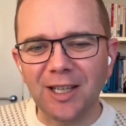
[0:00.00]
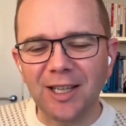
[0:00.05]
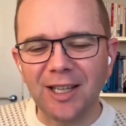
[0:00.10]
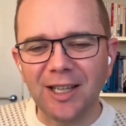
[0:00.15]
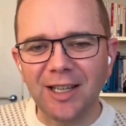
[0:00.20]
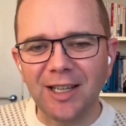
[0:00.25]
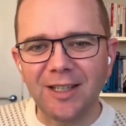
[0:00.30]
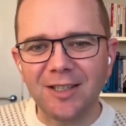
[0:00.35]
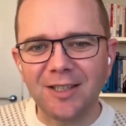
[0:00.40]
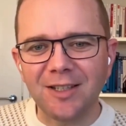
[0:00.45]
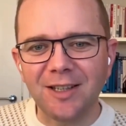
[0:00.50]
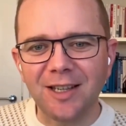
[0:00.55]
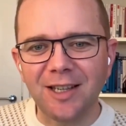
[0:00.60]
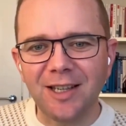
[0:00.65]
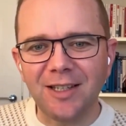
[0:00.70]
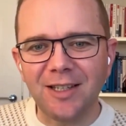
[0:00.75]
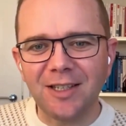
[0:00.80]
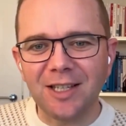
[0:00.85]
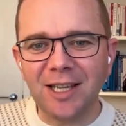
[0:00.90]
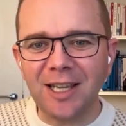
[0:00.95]
is the
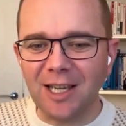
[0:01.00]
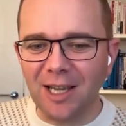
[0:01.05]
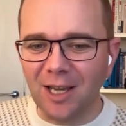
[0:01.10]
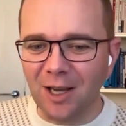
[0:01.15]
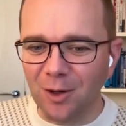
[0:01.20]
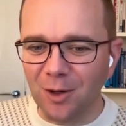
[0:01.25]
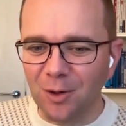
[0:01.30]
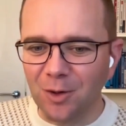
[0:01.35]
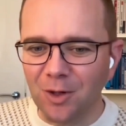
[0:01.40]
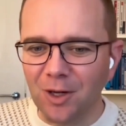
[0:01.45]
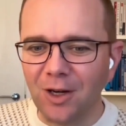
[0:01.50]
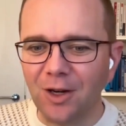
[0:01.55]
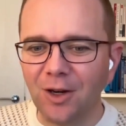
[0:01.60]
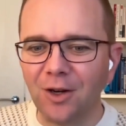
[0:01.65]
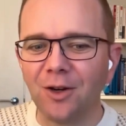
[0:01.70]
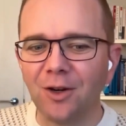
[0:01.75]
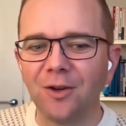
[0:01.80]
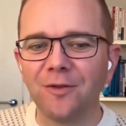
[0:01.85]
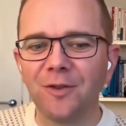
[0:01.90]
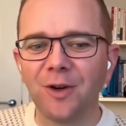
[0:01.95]
CEO
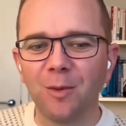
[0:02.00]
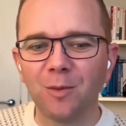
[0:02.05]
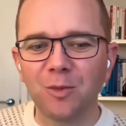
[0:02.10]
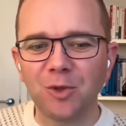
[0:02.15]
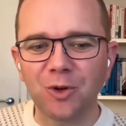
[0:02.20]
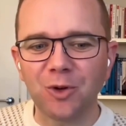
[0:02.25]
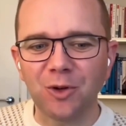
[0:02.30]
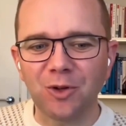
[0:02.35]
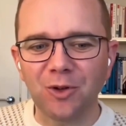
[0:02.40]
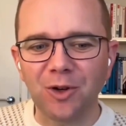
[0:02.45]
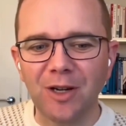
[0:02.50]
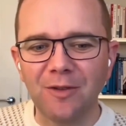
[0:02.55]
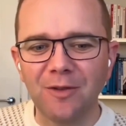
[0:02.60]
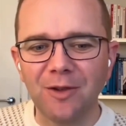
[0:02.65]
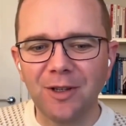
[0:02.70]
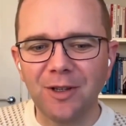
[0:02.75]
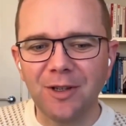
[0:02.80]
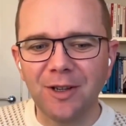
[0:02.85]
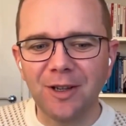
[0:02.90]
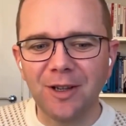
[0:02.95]
of Armstrong
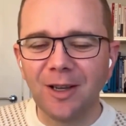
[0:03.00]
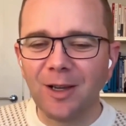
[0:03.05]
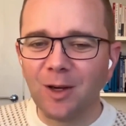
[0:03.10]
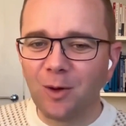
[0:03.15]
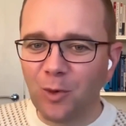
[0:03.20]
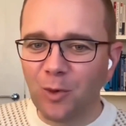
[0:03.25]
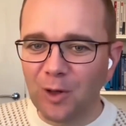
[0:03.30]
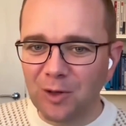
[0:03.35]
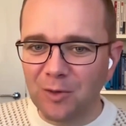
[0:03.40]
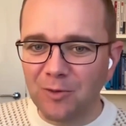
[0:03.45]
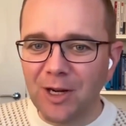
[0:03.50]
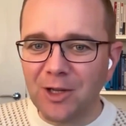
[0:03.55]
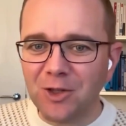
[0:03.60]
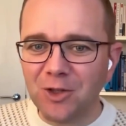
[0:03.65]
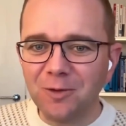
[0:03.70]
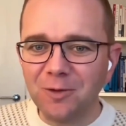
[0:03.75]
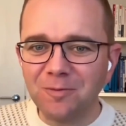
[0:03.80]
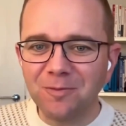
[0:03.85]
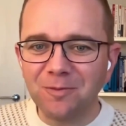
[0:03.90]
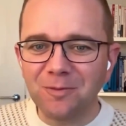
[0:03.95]
Craven. Welcome,
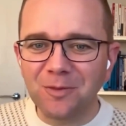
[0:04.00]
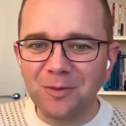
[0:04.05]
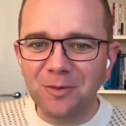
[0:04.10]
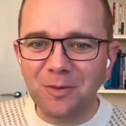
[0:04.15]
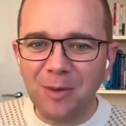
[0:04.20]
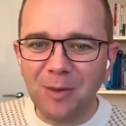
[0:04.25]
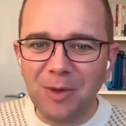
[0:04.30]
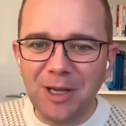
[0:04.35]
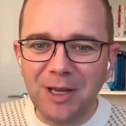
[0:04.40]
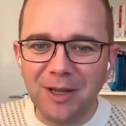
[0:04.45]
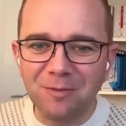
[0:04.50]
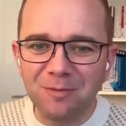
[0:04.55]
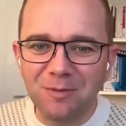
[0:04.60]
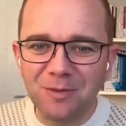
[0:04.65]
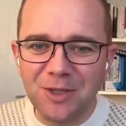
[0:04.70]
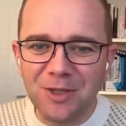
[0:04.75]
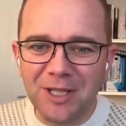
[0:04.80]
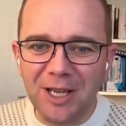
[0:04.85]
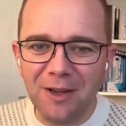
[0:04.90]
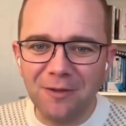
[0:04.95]
Rachel. Maybe you can
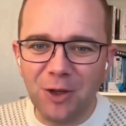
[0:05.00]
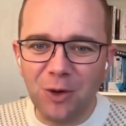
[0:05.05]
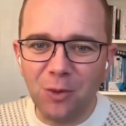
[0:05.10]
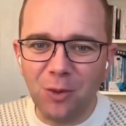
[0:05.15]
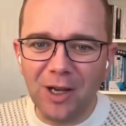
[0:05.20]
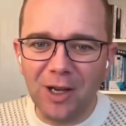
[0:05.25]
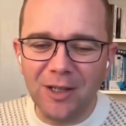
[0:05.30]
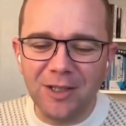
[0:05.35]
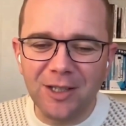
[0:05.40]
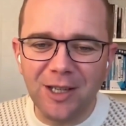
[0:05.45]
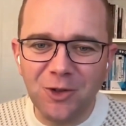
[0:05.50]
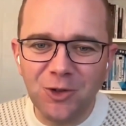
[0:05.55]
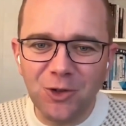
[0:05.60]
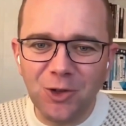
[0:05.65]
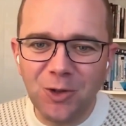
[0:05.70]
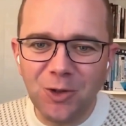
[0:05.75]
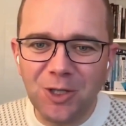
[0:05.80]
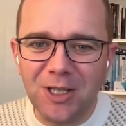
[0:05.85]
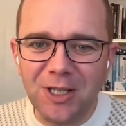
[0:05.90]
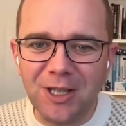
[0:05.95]
say a few words and
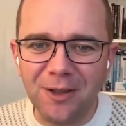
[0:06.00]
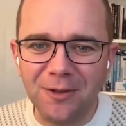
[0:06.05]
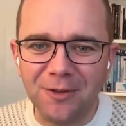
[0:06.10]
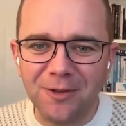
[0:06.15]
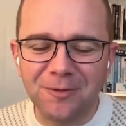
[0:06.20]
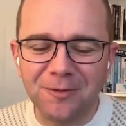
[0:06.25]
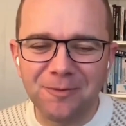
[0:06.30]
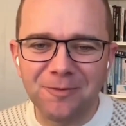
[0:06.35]
introduce yourself.